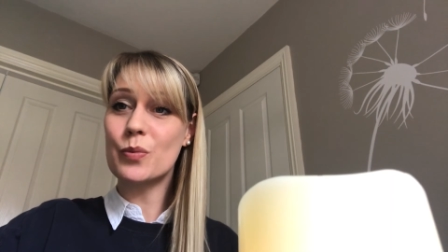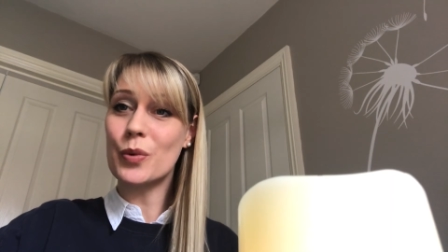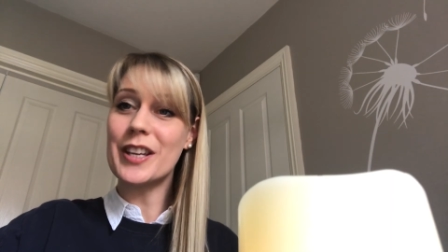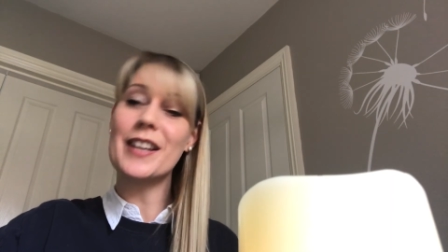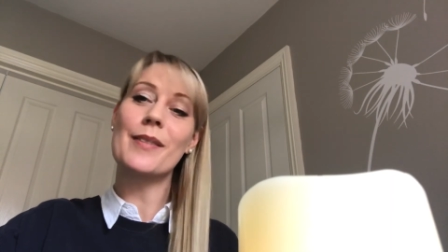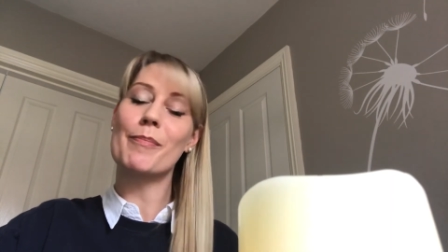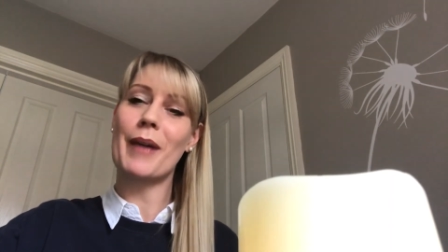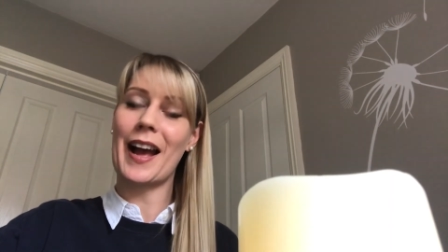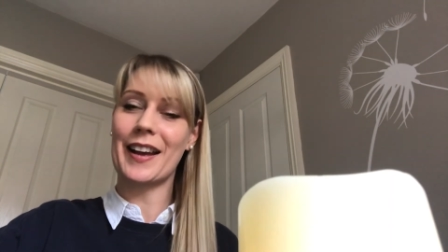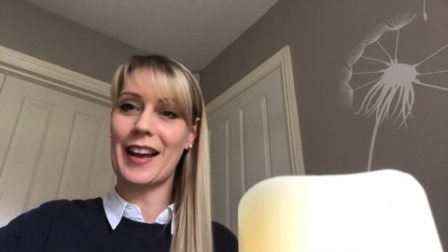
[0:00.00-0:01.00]
week
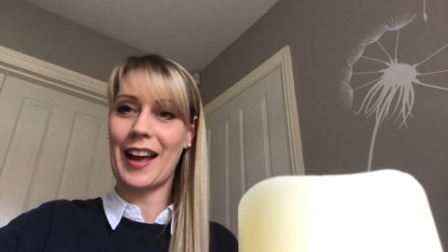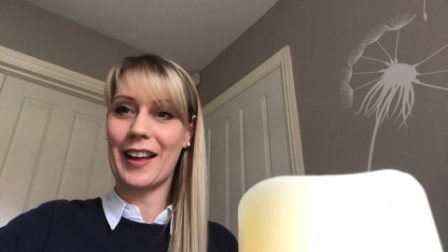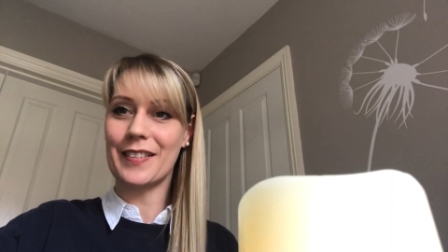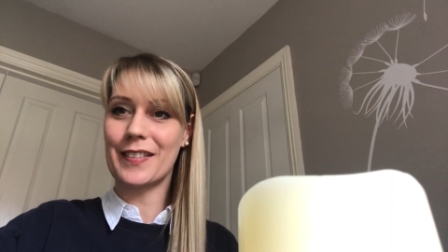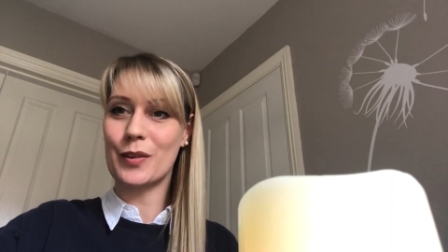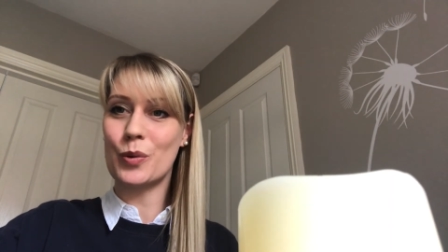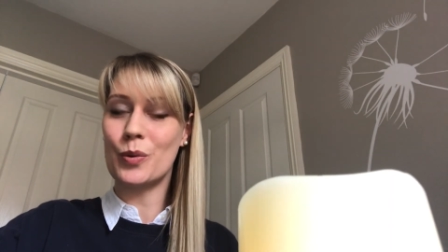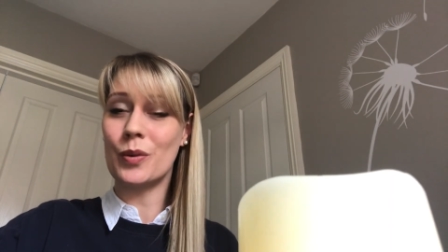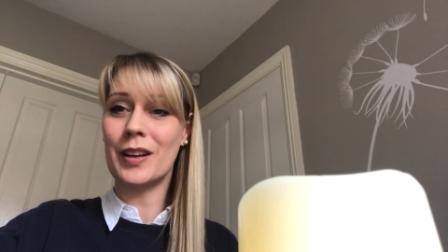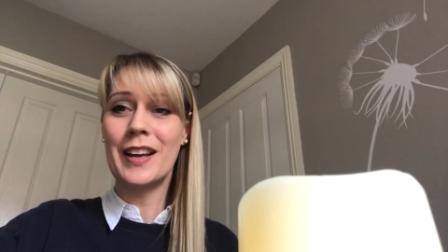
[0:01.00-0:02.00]
back at
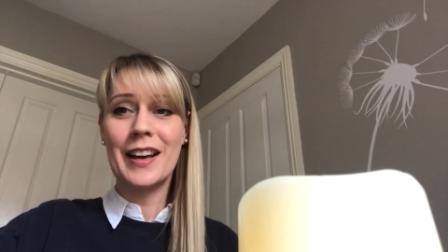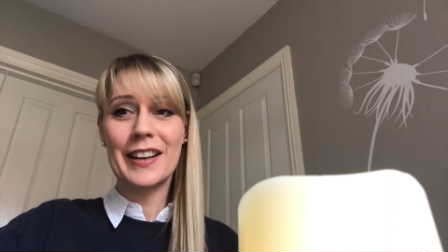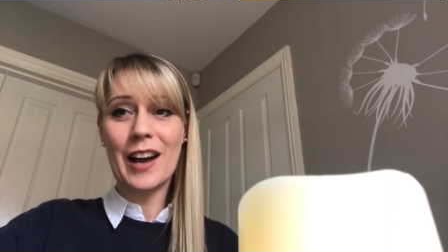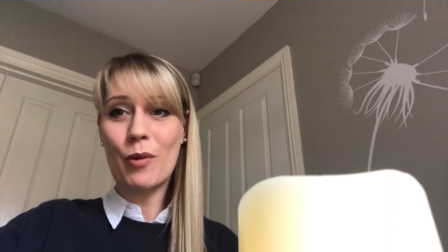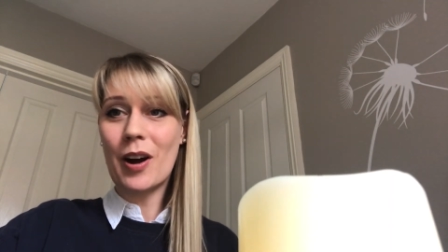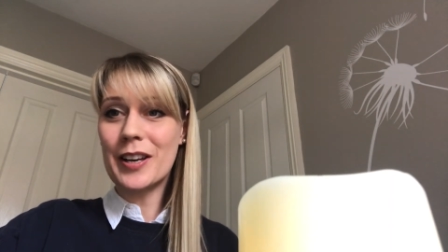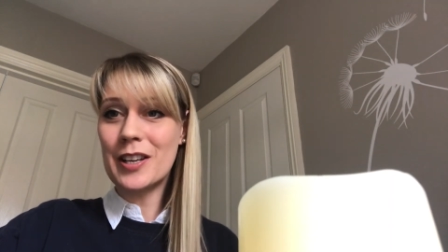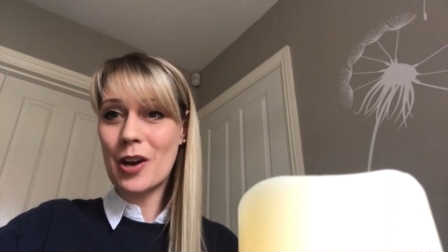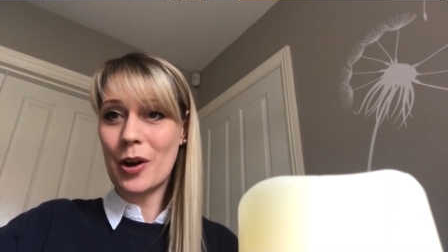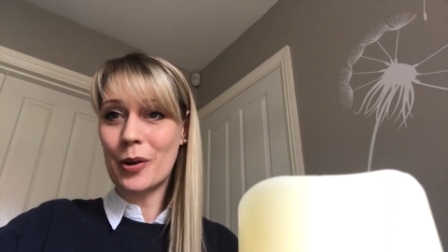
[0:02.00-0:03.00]
school. Now I
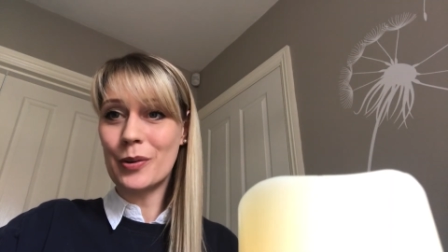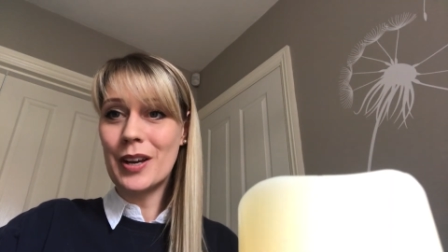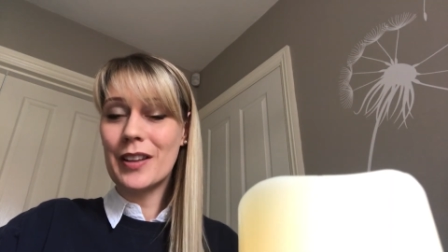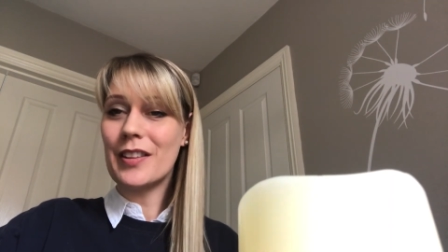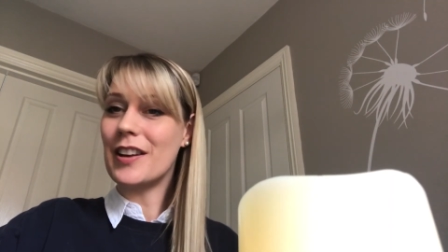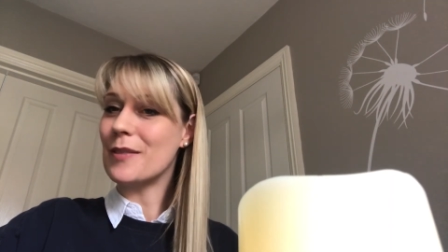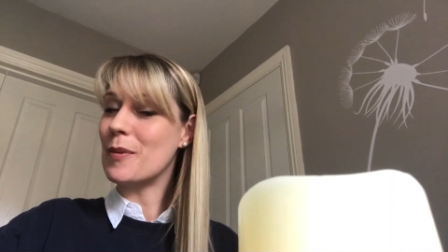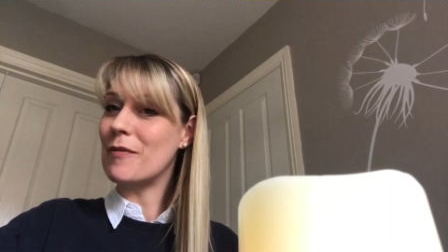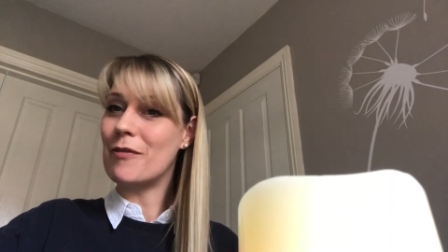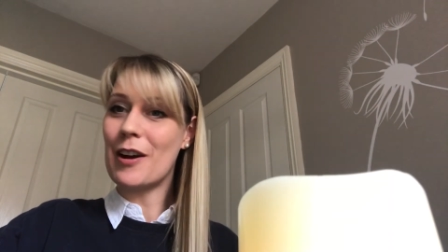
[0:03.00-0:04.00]
know that it's
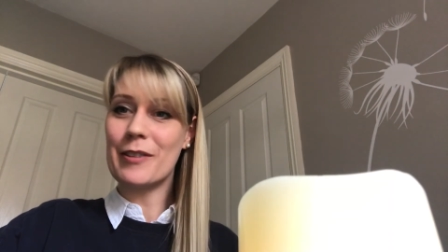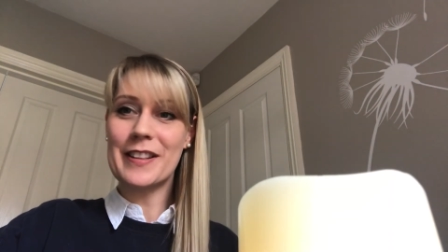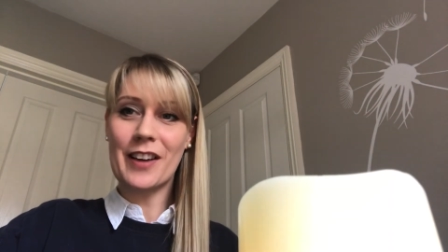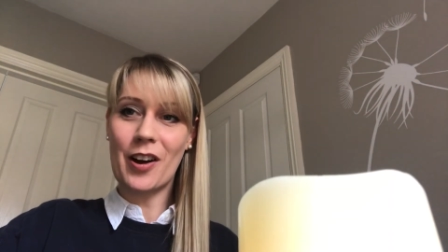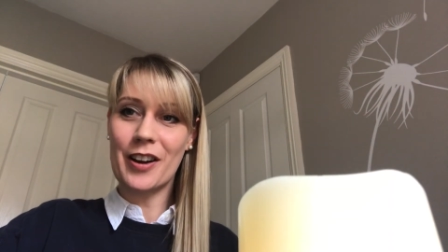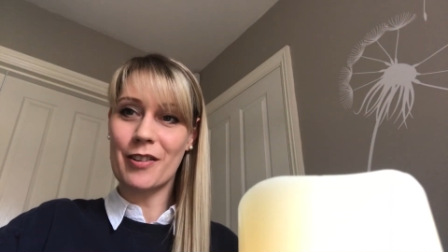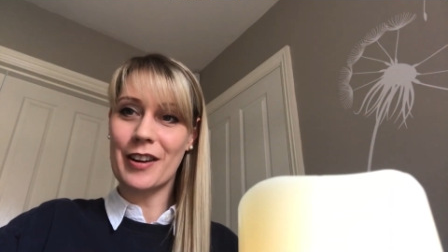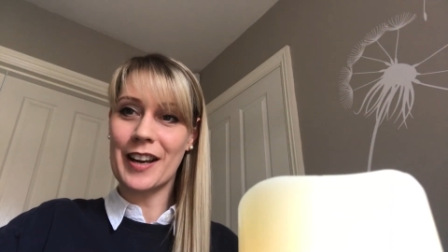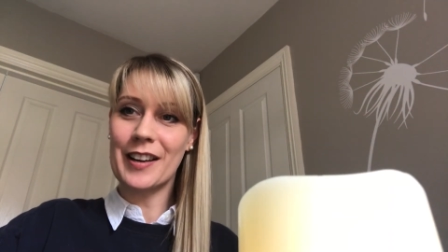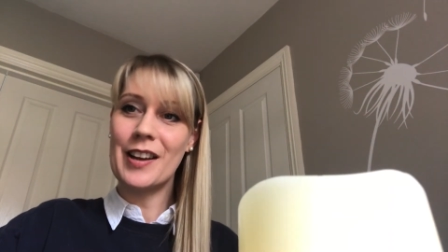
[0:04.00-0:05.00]
been very
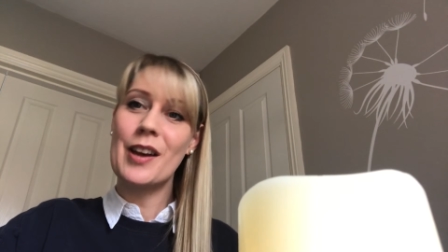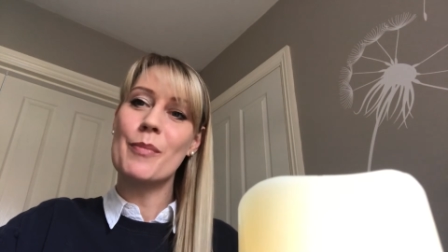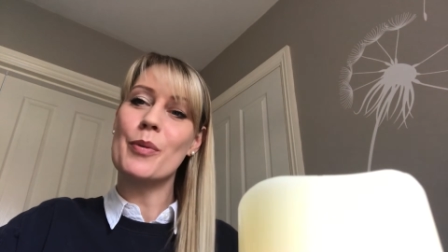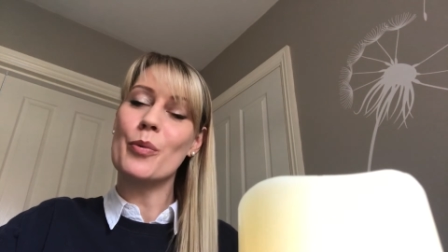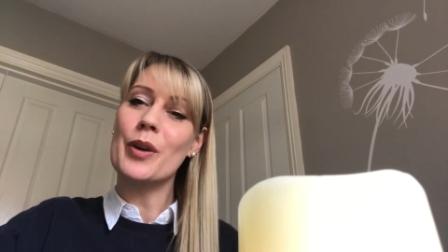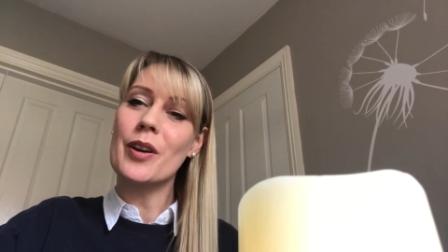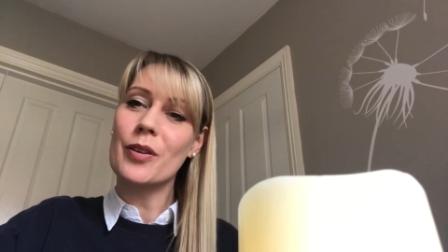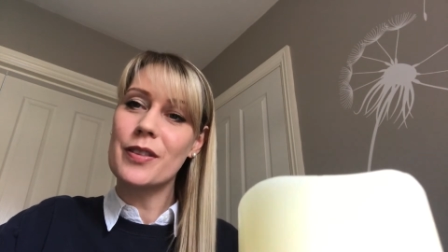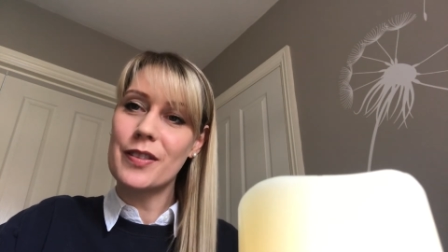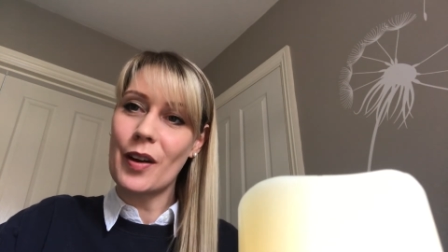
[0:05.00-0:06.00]
tiring, but we are
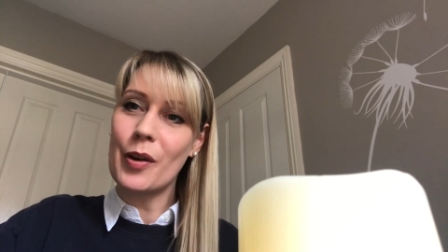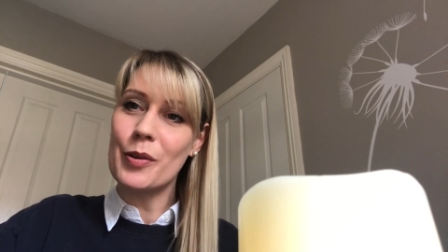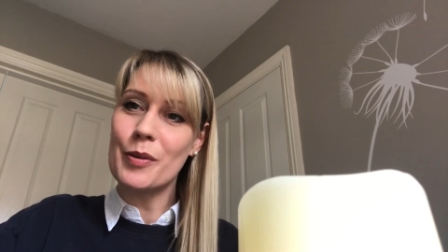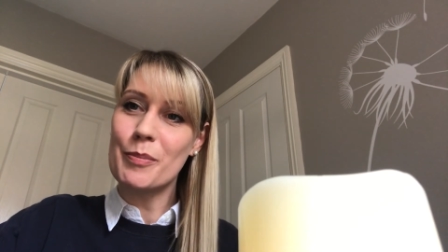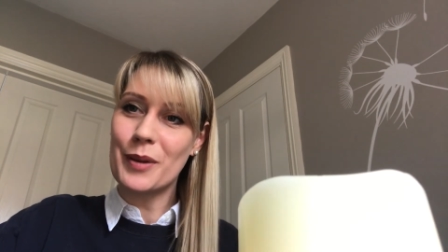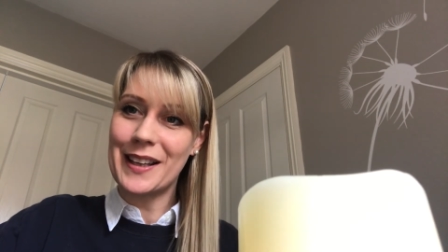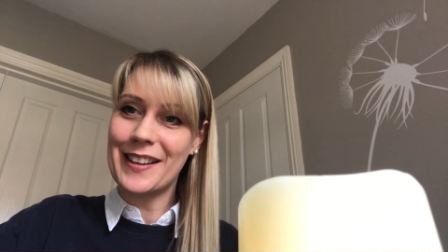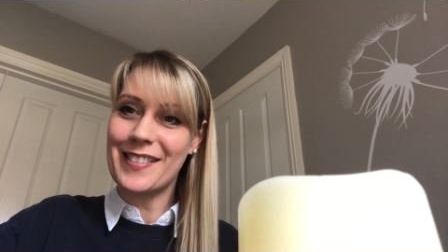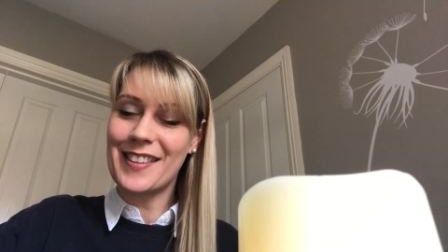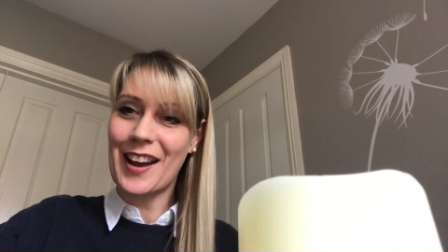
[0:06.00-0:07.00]
so
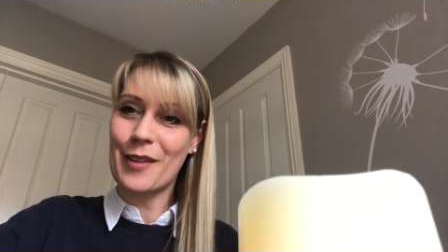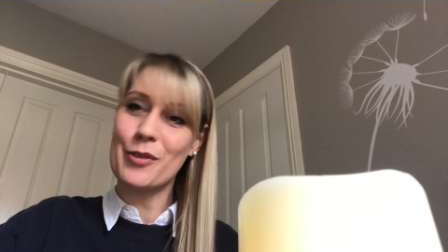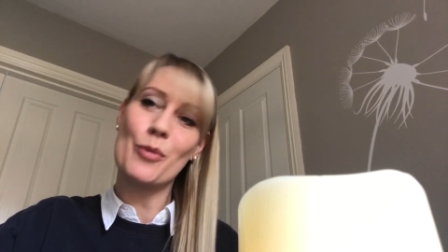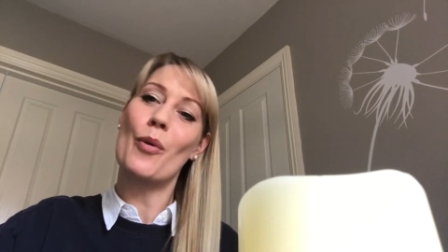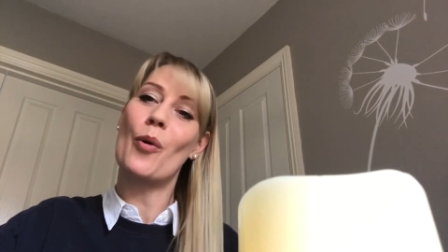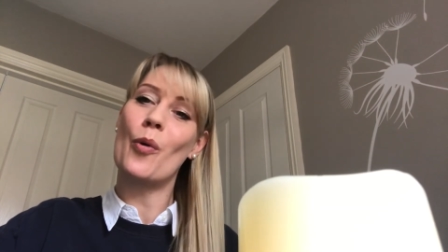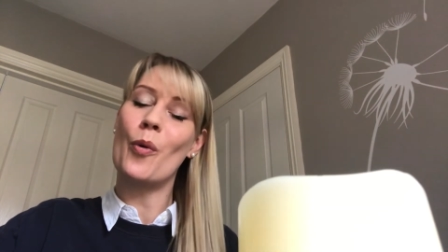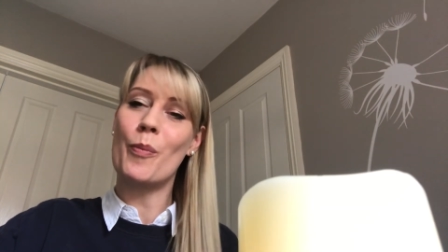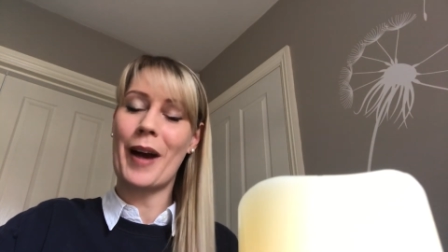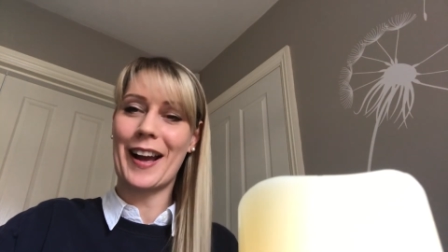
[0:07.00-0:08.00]
pleased to have you
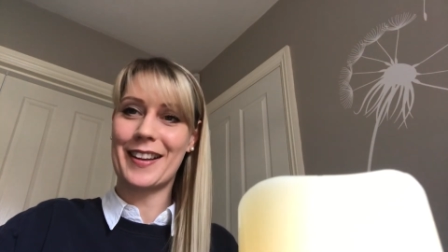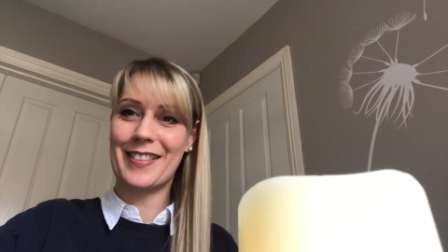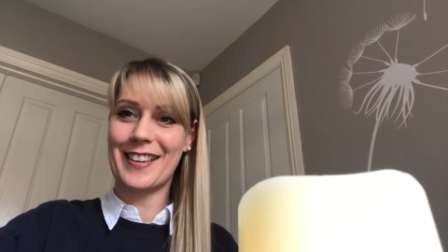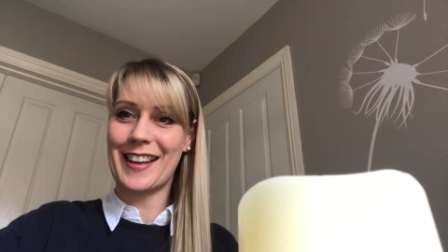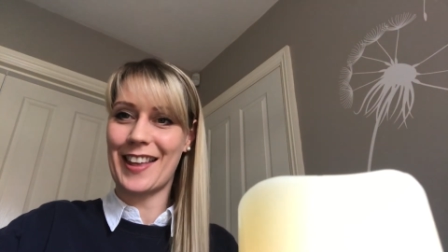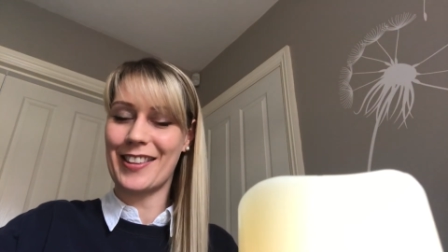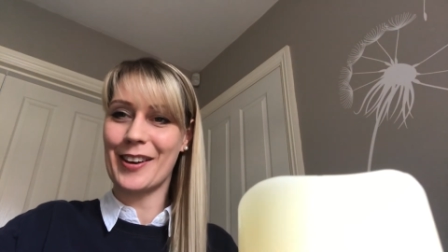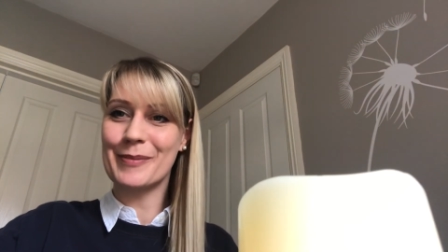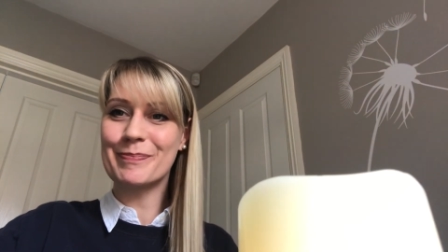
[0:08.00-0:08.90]
all back together.